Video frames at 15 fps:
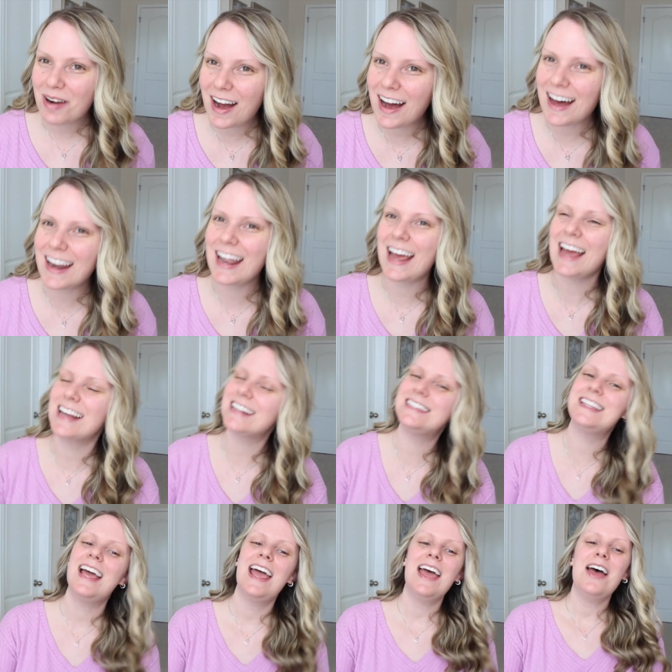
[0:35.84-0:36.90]

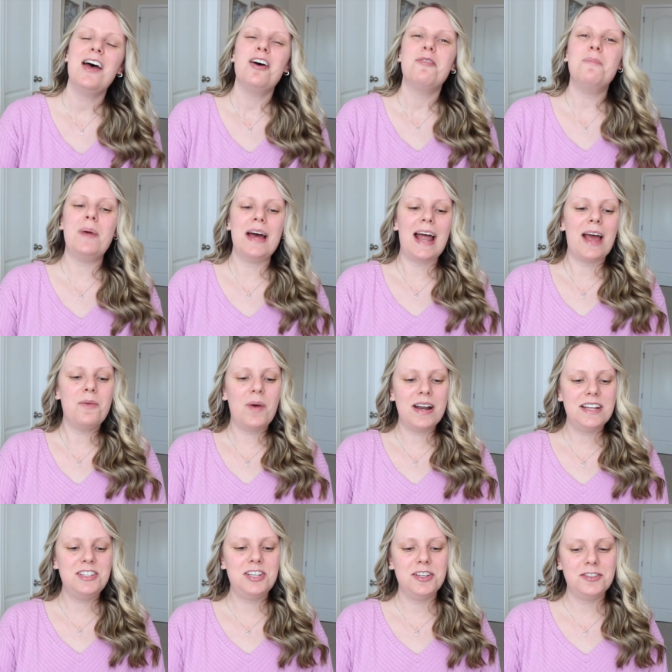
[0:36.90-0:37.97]
products. But I
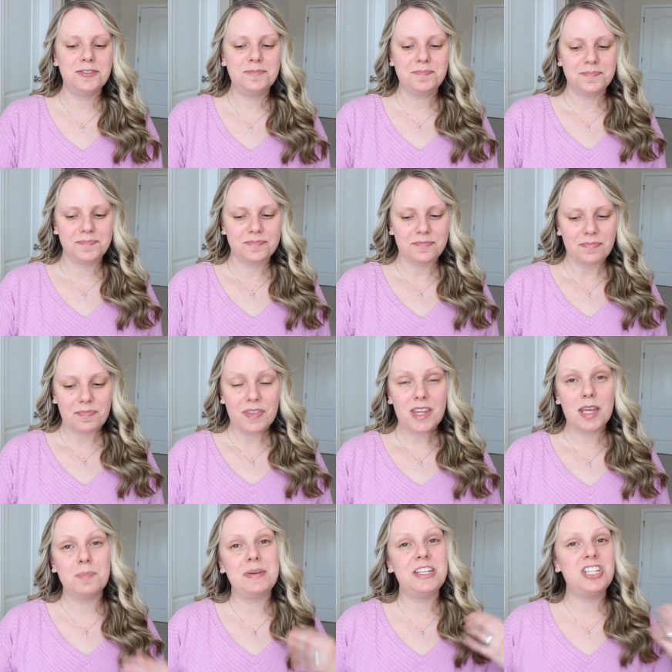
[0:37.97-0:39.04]
wanted to
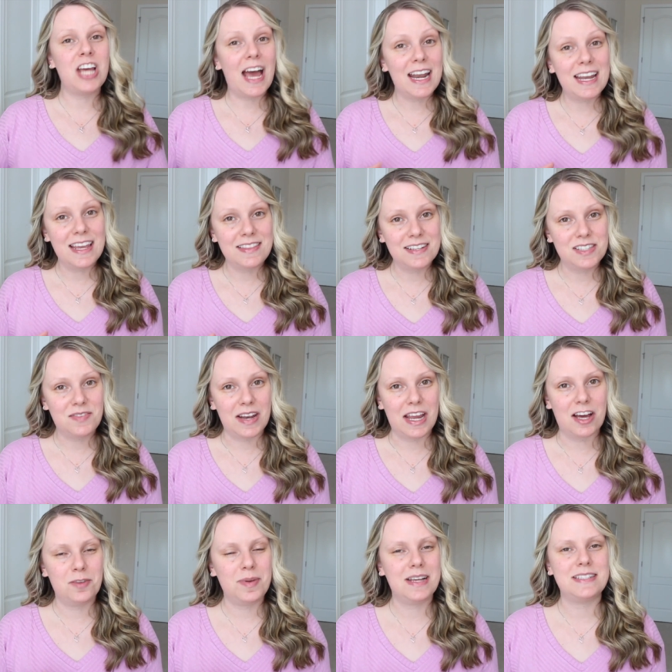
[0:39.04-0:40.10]
be chatty in this
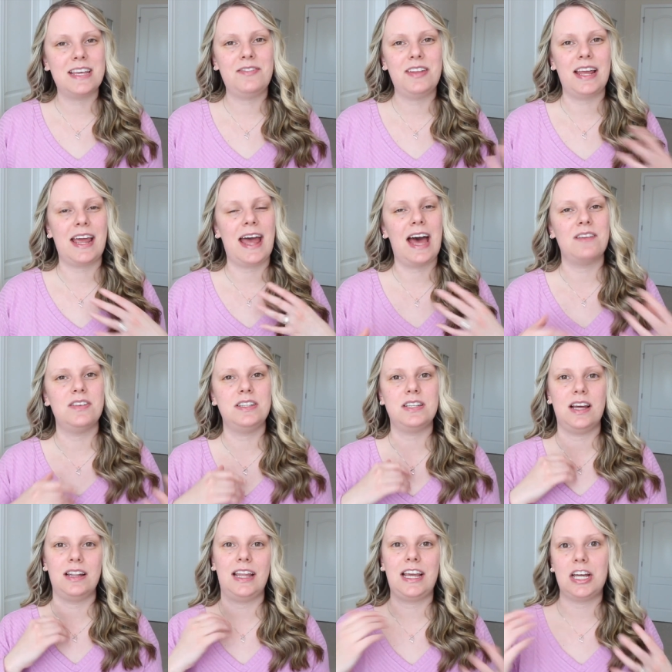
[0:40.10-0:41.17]
video because I feel like I haven't
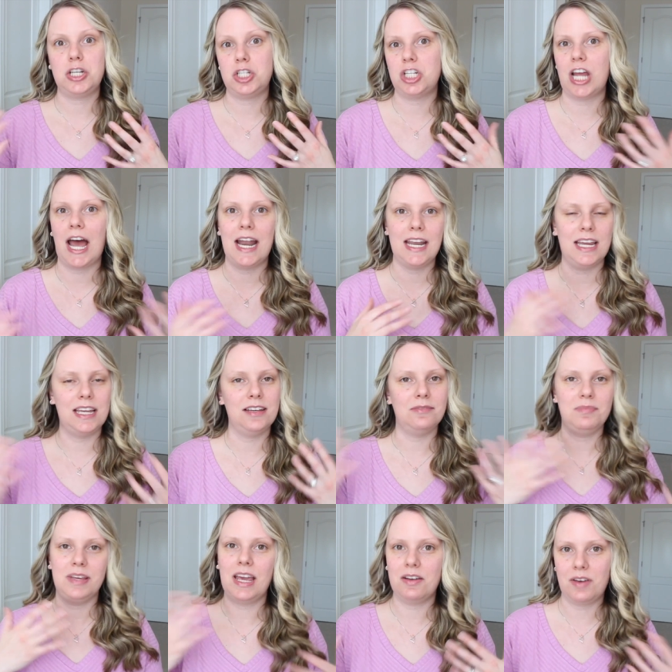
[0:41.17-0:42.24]
done like a
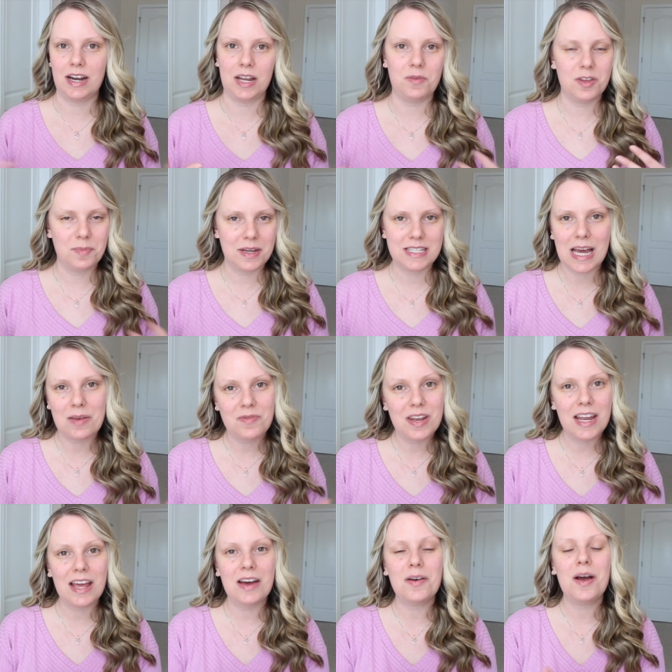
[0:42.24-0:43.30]
chatty get ready with me type
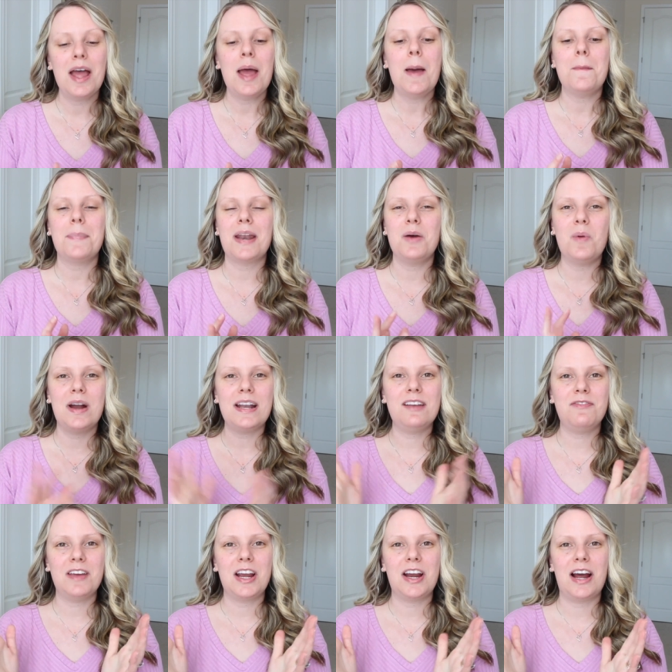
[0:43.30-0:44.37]
video but I wanted to
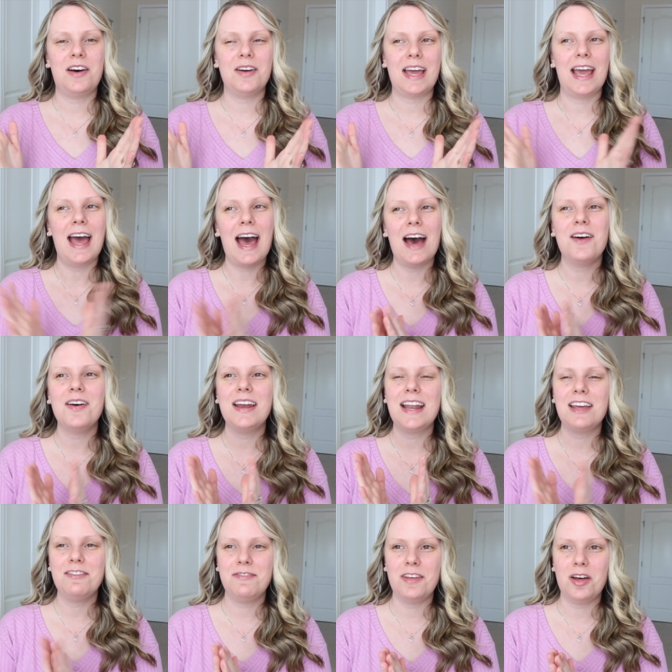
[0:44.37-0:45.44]
figure out okay how can
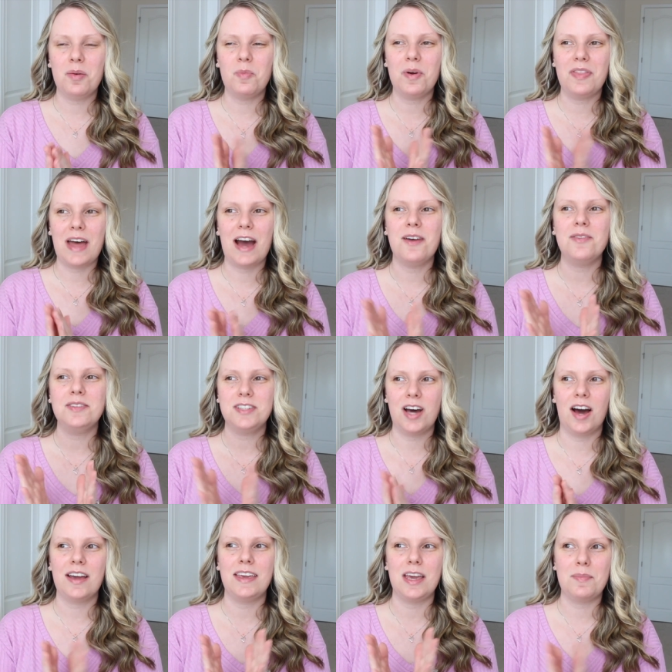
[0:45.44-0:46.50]
I film without
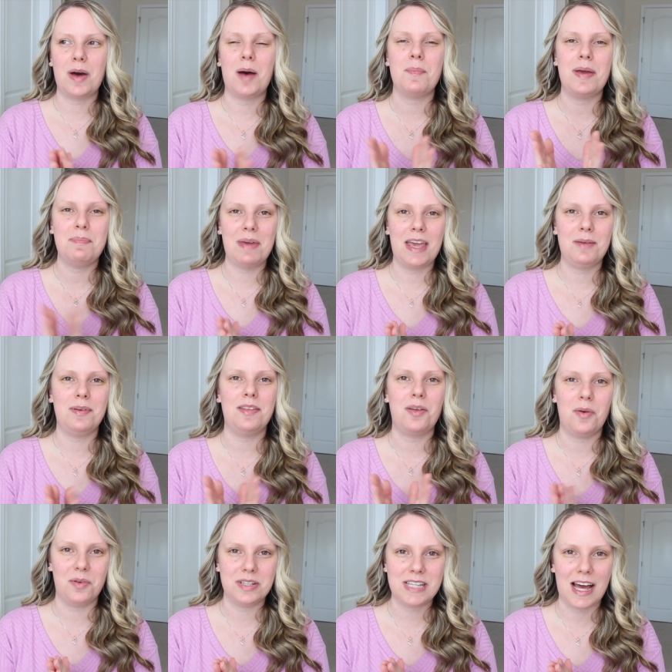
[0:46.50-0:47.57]
talking about my baby the
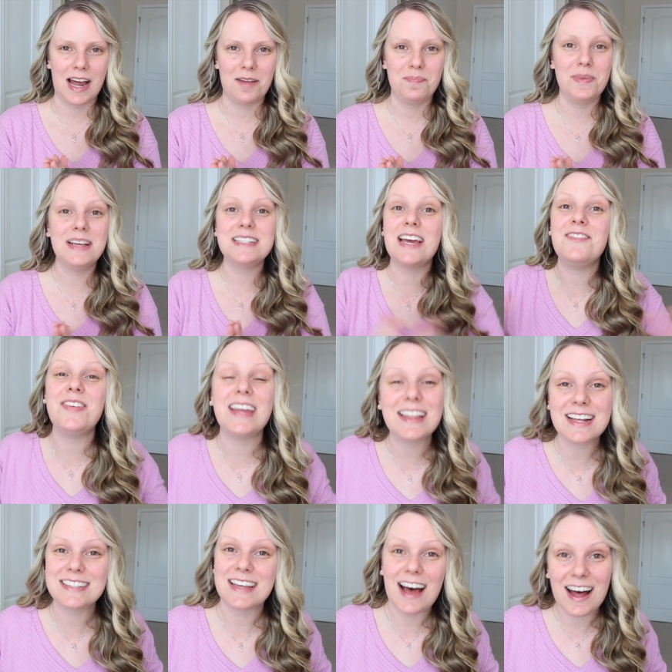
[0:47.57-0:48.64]
whole time because I feel
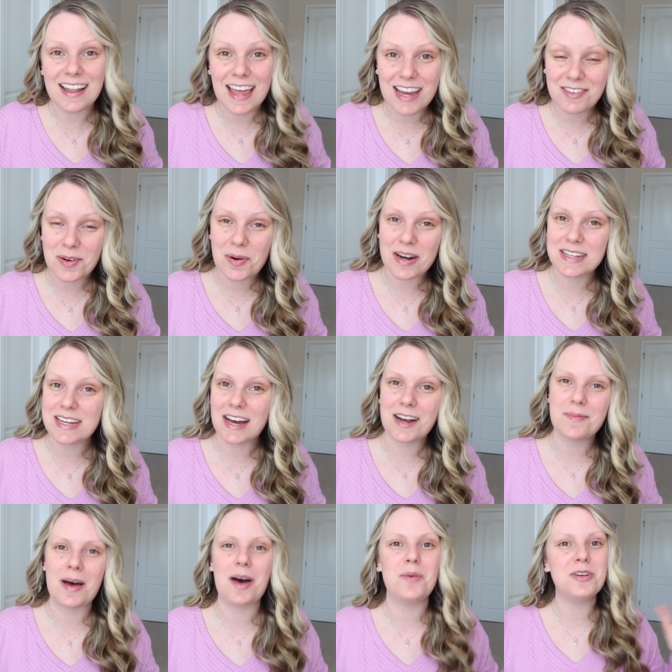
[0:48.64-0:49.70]
like that's all I ever want to
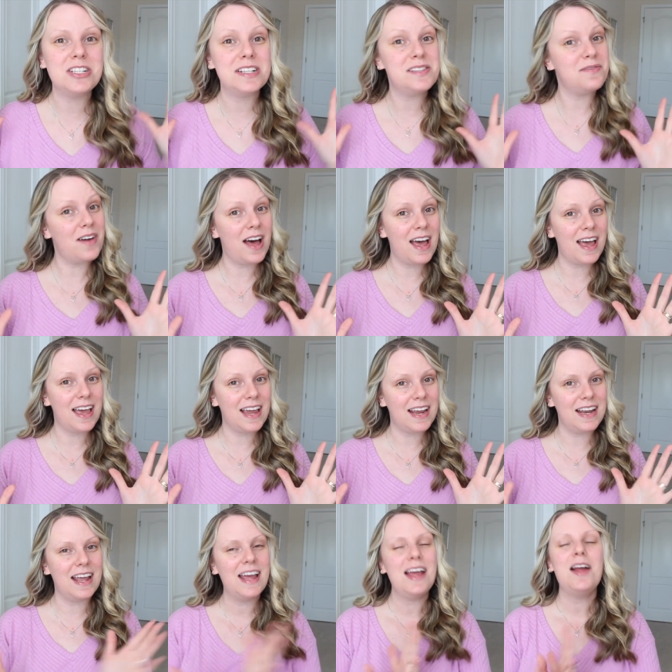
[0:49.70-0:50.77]
talk about which is
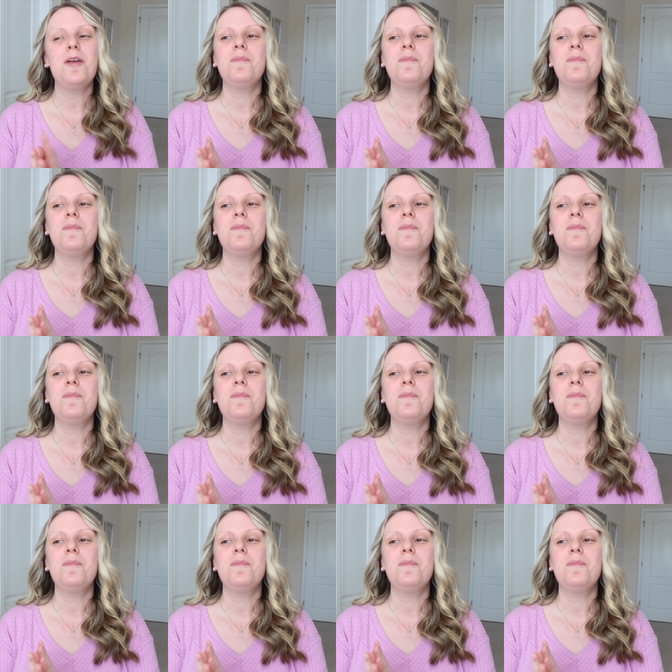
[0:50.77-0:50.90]
fine